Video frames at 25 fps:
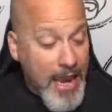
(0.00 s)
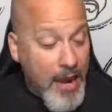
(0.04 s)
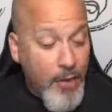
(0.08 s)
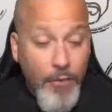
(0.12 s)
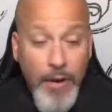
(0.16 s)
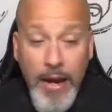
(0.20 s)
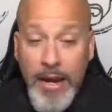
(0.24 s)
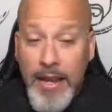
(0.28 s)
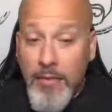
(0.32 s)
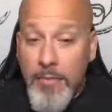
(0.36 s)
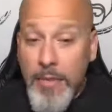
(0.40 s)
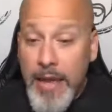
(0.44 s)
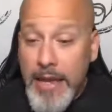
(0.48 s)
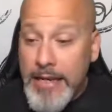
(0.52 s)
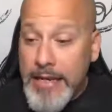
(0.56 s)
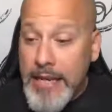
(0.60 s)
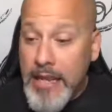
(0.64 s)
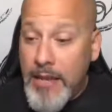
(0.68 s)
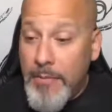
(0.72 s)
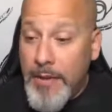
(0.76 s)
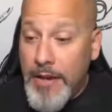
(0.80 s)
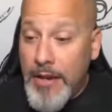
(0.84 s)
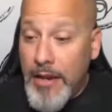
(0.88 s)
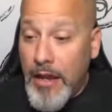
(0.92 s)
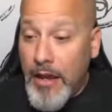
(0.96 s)
recommend
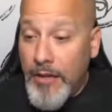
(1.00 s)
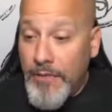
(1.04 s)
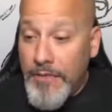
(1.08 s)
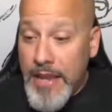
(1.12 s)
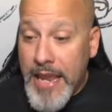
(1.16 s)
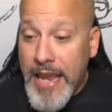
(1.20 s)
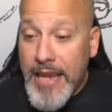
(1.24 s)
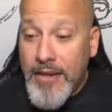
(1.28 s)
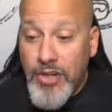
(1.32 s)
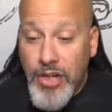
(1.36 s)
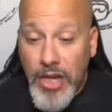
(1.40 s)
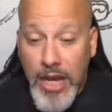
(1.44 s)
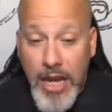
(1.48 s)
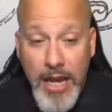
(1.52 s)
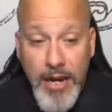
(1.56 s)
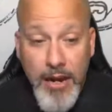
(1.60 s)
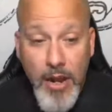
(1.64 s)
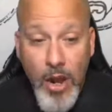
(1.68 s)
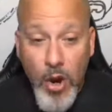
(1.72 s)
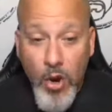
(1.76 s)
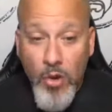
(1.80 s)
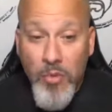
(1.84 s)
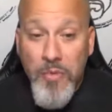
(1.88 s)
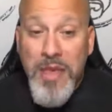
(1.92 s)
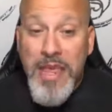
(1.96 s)
him enough. Yeah, John,
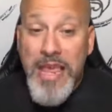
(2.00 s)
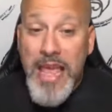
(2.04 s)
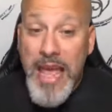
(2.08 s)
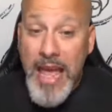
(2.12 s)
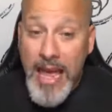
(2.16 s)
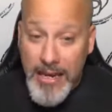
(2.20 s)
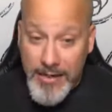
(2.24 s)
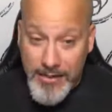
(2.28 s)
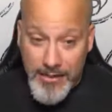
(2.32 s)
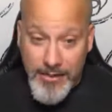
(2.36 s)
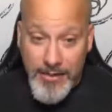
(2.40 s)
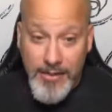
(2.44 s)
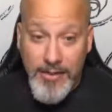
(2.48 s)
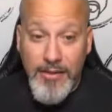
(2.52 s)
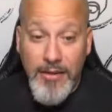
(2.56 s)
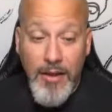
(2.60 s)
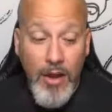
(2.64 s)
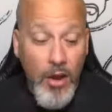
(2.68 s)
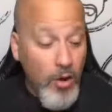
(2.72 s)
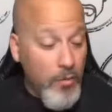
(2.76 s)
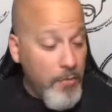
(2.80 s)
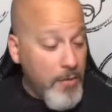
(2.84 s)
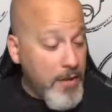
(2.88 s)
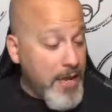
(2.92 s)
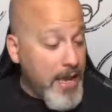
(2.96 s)
OBS.
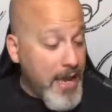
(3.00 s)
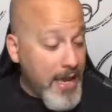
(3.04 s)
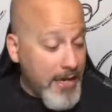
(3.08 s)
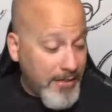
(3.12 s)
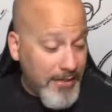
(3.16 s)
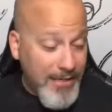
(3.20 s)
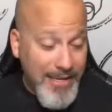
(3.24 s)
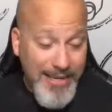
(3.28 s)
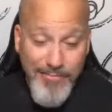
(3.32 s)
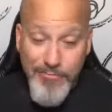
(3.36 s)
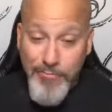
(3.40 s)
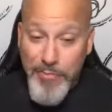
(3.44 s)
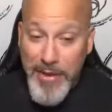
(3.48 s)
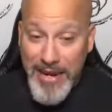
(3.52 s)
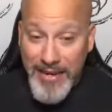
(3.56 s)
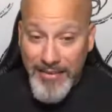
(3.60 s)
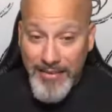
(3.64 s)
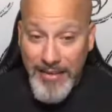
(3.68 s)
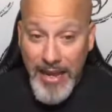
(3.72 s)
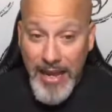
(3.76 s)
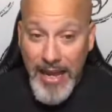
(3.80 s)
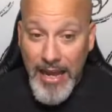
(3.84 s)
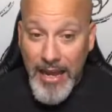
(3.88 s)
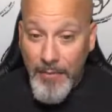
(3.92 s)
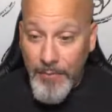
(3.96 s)
OBS is big
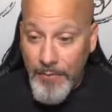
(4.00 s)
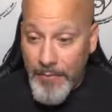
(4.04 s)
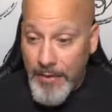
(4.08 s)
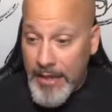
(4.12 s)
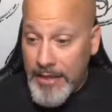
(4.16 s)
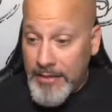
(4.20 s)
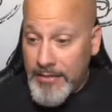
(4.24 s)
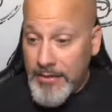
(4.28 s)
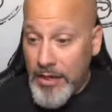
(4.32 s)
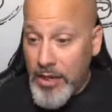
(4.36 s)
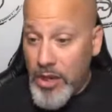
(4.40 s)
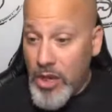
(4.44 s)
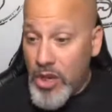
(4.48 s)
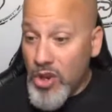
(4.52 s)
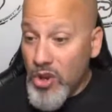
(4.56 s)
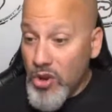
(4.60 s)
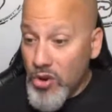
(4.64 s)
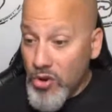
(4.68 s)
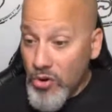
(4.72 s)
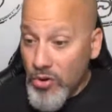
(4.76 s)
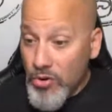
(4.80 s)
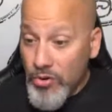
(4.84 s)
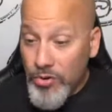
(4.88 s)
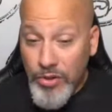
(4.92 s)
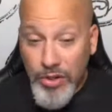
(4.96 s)
time. It's a
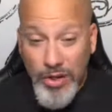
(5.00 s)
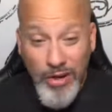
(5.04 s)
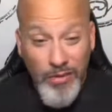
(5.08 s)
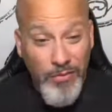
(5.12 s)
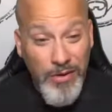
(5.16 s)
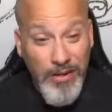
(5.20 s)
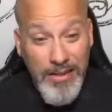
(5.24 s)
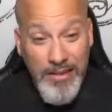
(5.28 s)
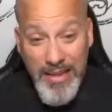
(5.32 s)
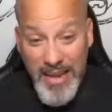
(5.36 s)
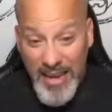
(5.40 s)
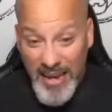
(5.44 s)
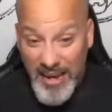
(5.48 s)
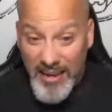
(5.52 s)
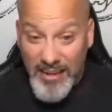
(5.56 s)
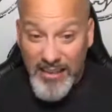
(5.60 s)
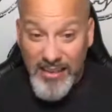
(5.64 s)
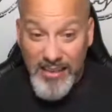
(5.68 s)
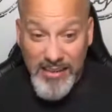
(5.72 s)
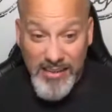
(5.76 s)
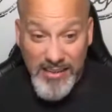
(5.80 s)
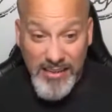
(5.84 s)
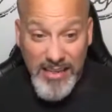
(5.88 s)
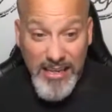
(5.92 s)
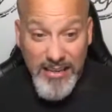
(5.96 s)
huge,
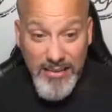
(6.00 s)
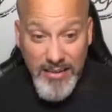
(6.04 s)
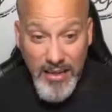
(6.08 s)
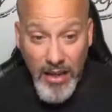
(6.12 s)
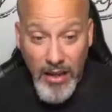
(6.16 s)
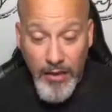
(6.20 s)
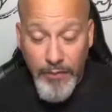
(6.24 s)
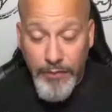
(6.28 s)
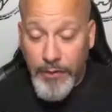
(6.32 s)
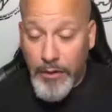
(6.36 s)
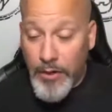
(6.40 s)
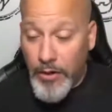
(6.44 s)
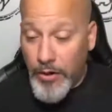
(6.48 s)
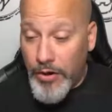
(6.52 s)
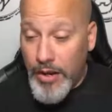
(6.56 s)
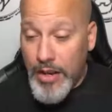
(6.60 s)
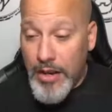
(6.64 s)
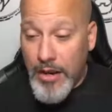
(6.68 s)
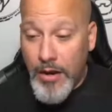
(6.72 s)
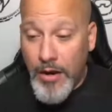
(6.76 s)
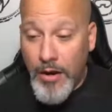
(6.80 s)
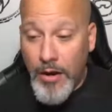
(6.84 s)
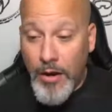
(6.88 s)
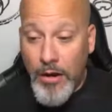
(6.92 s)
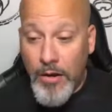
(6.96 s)
ridiculously tough learning
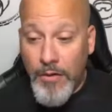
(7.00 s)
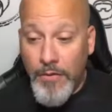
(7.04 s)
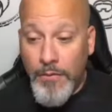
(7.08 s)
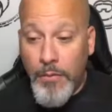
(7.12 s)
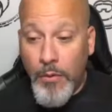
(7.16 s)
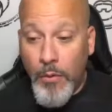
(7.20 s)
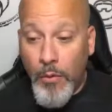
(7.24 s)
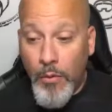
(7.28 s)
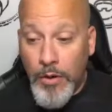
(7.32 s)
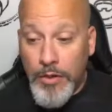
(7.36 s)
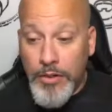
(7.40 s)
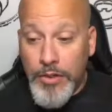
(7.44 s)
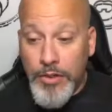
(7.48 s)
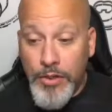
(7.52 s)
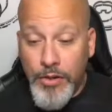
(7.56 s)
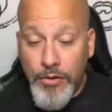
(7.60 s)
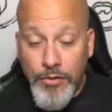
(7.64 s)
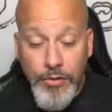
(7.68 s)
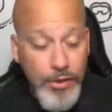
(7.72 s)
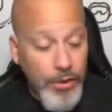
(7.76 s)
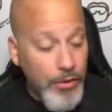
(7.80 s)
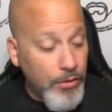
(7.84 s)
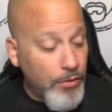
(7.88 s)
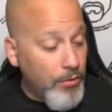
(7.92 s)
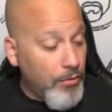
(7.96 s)
curve, but once you
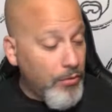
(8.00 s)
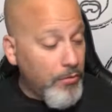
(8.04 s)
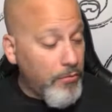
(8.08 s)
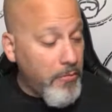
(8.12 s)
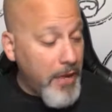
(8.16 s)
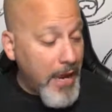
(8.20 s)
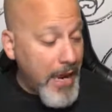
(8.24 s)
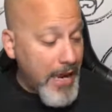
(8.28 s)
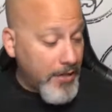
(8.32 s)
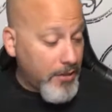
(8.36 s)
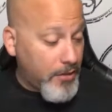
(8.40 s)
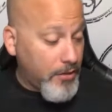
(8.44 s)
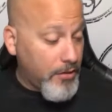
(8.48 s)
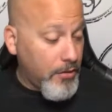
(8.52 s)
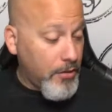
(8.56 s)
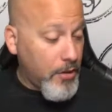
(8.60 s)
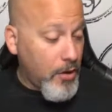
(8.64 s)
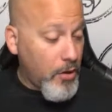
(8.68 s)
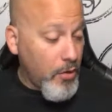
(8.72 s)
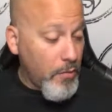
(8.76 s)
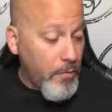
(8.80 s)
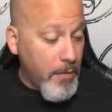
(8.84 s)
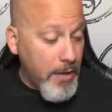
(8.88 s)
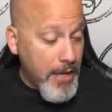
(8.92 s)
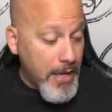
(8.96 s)
do master
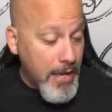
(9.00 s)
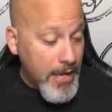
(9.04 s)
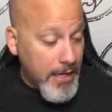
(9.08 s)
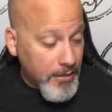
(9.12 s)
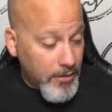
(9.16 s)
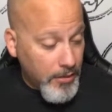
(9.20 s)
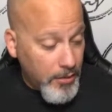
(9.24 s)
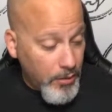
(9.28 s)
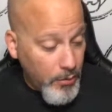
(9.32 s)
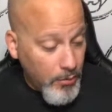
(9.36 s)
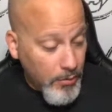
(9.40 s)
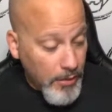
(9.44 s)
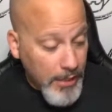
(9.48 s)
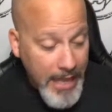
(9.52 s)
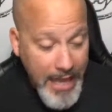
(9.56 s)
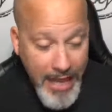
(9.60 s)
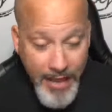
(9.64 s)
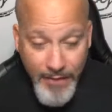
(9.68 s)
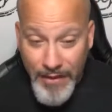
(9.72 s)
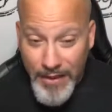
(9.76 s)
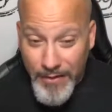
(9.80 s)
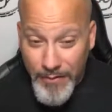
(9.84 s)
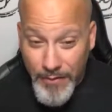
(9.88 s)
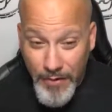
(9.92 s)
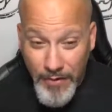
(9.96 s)
OBS, you will have
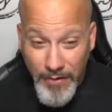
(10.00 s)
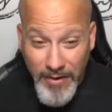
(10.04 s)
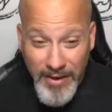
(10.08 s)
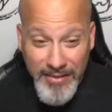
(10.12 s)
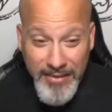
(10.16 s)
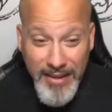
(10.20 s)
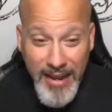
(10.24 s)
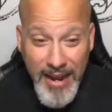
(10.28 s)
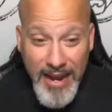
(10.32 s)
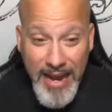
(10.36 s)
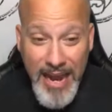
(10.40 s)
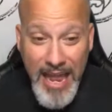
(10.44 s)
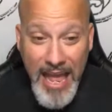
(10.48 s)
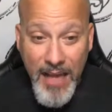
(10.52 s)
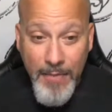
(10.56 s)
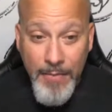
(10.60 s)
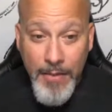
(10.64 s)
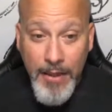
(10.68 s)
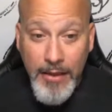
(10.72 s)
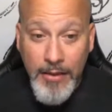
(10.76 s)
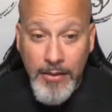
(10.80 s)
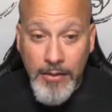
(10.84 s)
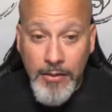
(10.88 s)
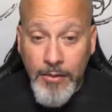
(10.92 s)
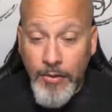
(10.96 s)
a very
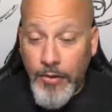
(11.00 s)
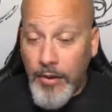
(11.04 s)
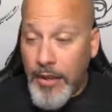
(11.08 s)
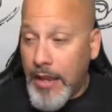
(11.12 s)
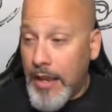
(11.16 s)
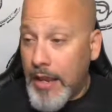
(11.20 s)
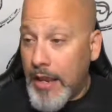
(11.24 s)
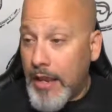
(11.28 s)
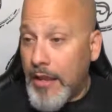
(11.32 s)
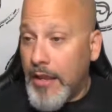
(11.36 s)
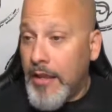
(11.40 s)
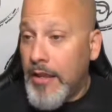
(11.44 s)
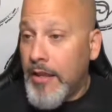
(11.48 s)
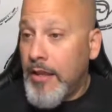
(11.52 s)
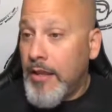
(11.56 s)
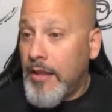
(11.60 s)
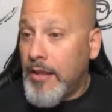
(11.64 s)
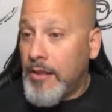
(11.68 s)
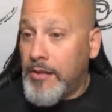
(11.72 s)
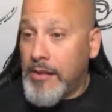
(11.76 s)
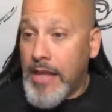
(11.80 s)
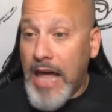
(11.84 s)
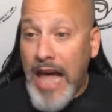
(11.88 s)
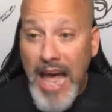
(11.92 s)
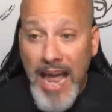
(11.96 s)
dynamic looking
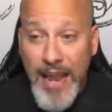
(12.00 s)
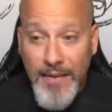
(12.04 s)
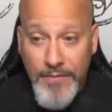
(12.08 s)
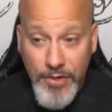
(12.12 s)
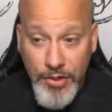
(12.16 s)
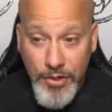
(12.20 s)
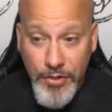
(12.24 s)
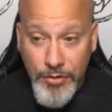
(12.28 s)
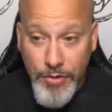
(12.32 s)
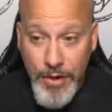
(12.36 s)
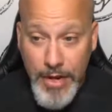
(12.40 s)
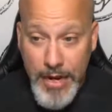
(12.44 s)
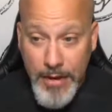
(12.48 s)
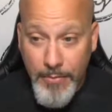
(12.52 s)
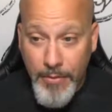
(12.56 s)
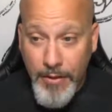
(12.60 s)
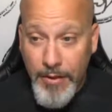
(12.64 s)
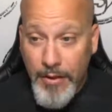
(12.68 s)
live stream.